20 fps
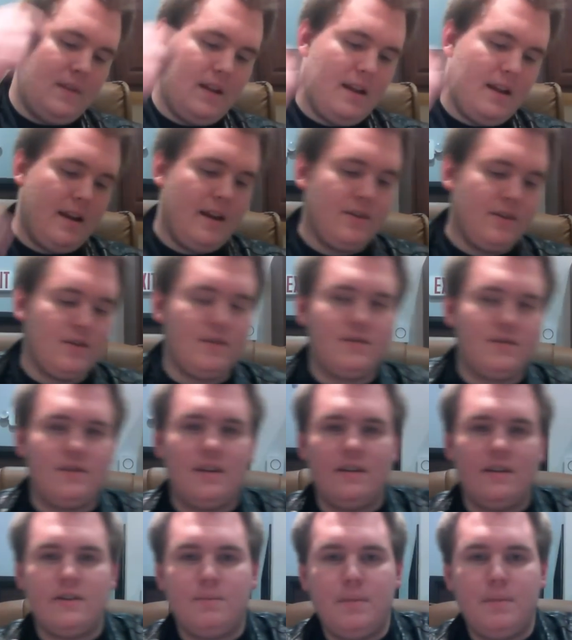as you can
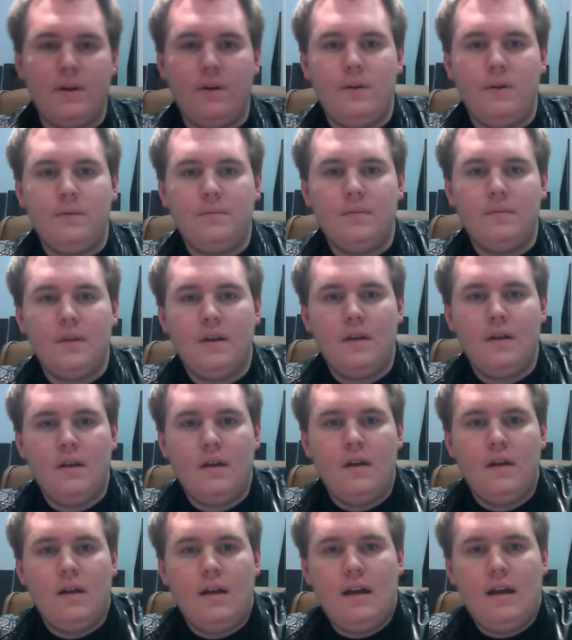see, this build
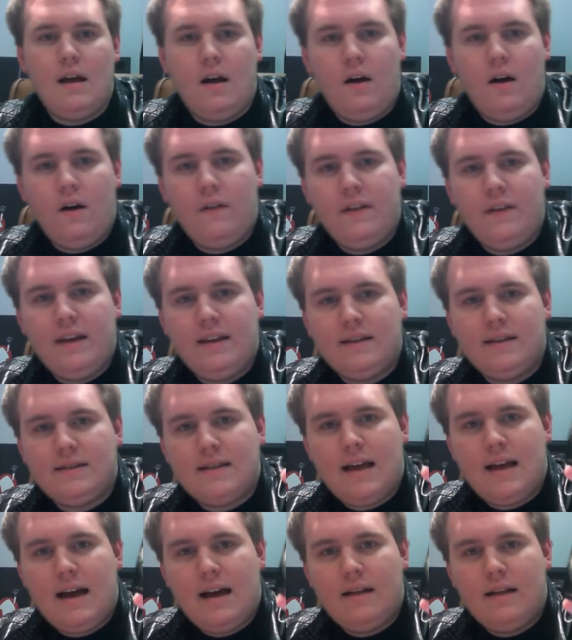on the
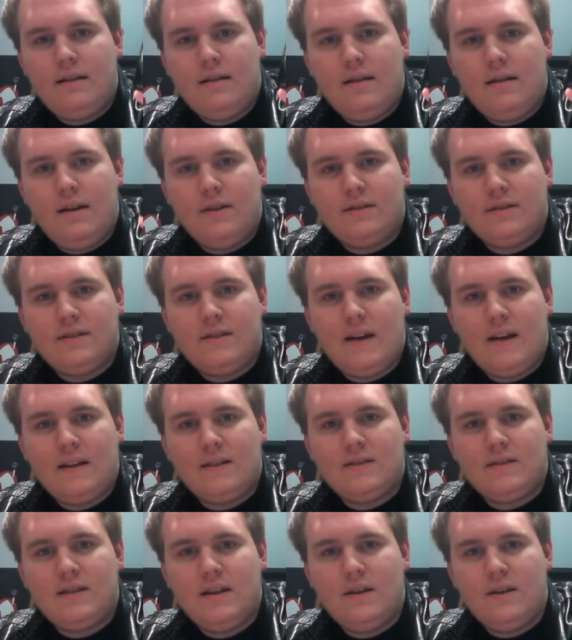inside, there's
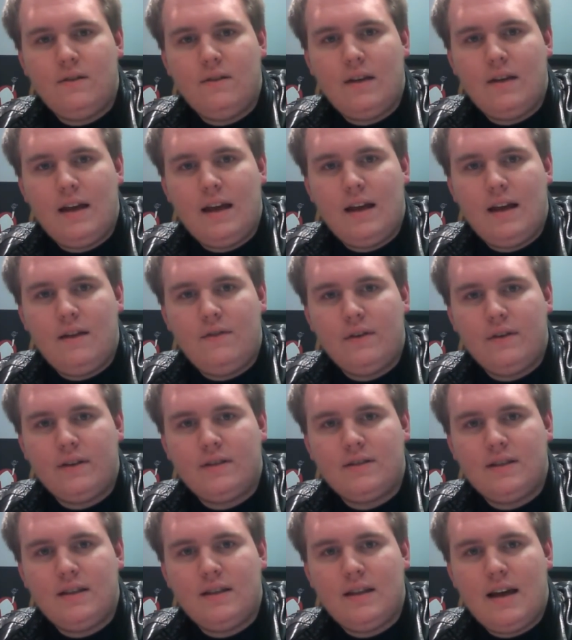stainless steel, and if you
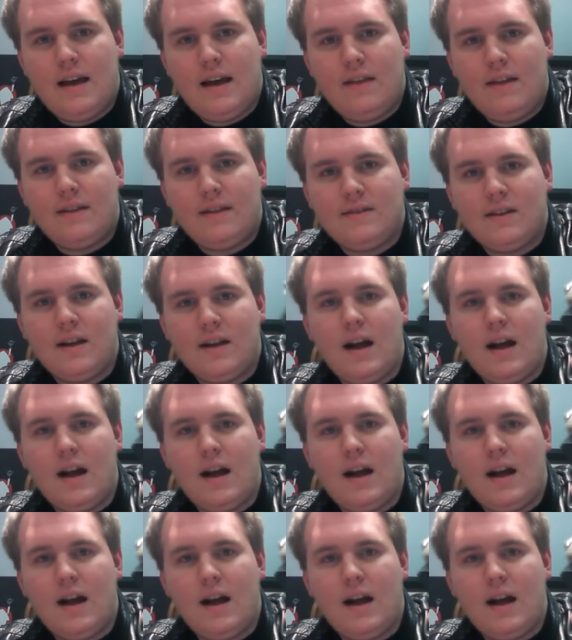can see that, that's the